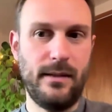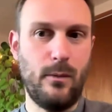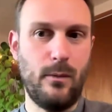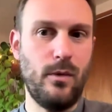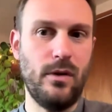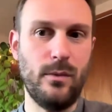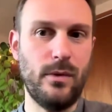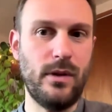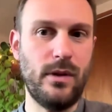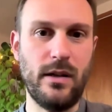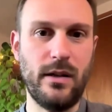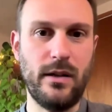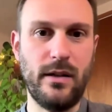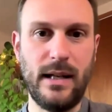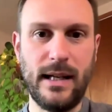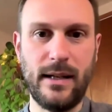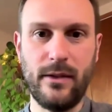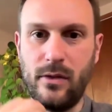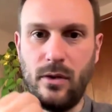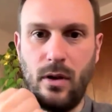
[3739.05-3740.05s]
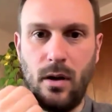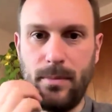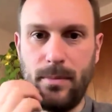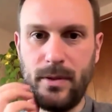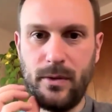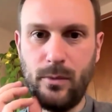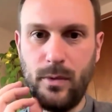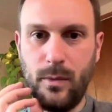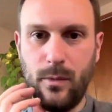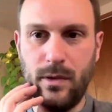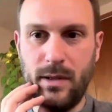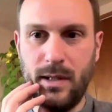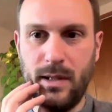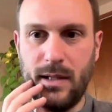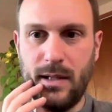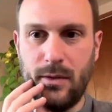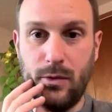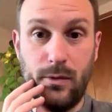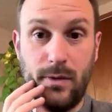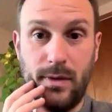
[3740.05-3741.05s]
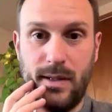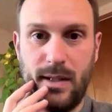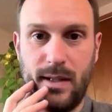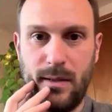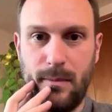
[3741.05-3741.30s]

Like what are the next topics we would like you